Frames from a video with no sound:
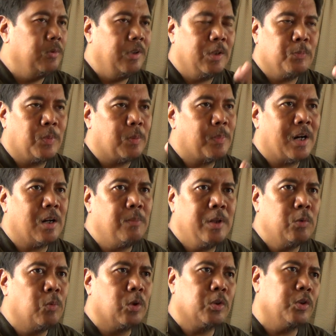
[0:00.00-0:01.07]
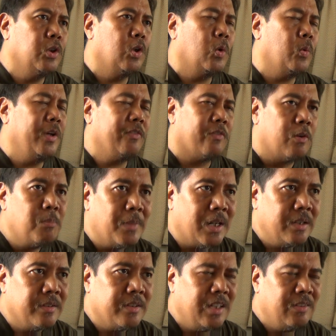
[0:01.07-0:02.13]
It probably won't go away for
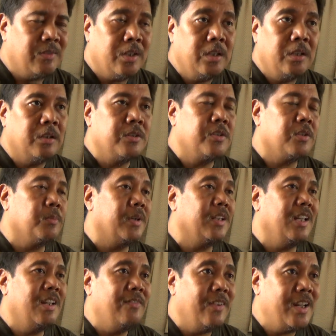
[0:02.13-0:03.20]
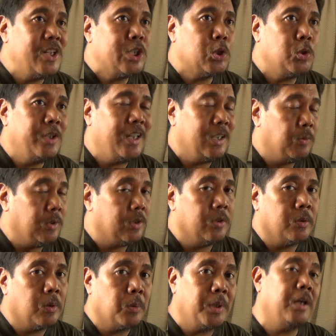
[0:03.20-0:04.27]
months, even years, but eventually it will
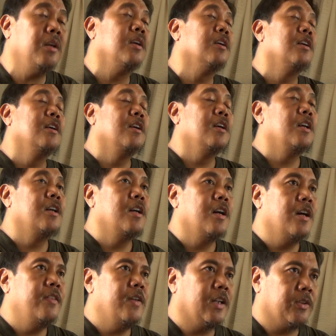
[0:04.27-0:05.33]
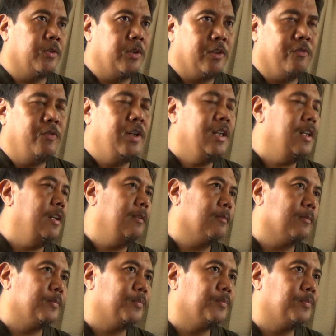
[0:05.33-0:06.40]
go away. That hurt
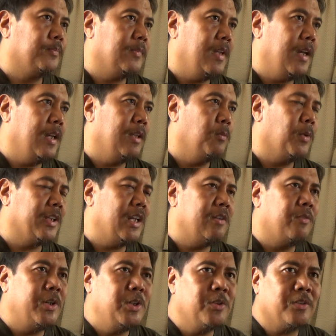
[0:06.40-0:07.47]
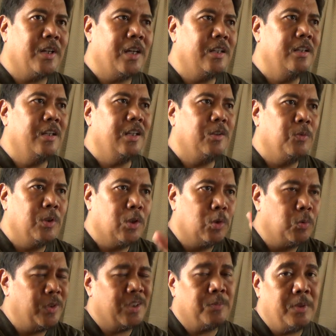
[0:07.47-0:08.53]
feeling, and whatever you said, it will
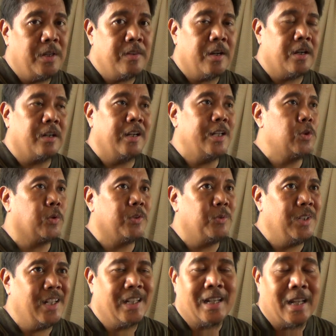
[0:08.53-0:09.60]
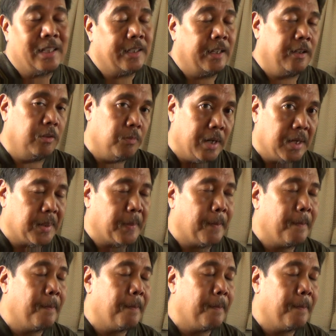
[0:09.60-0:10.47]
always be there, and you really can't take it back.